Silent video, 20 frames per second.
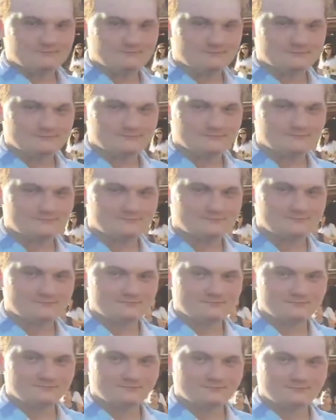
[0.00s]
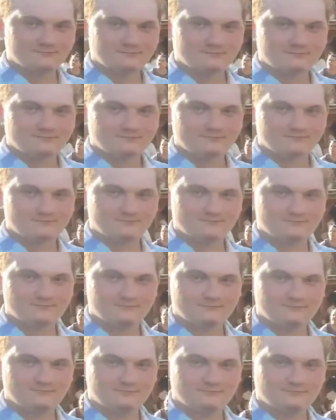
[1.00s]

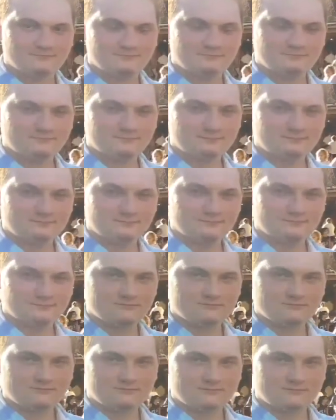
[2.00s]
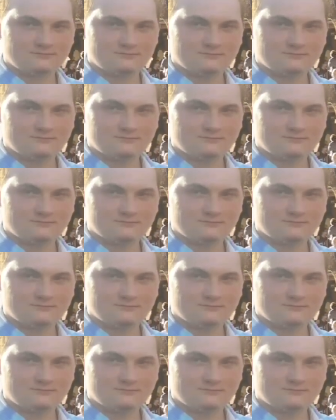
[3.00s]
This person isn't speaking.